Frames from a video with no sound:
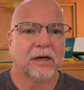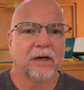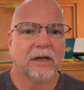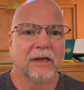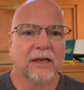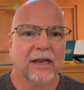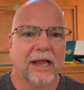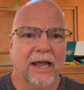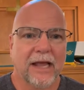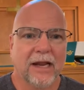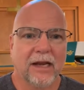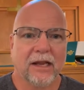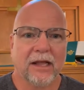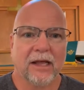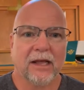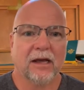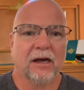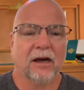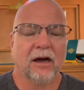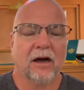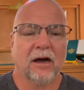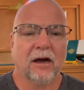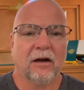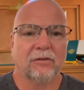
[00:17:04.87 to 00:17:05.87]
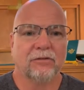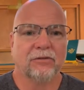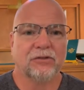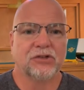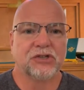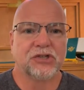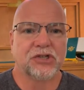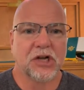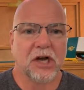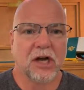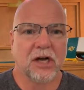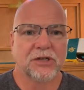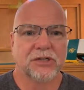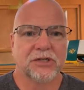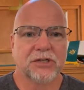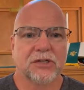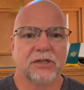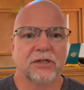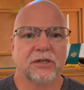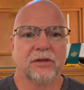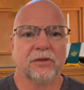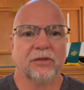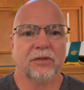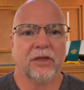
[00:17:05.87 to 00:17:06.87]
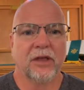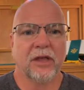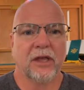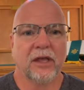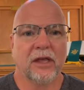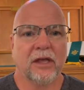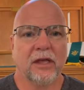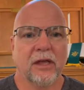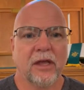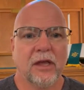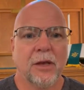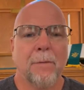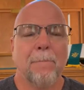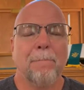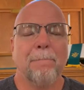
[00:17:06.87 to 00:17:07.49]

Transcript: lately of just the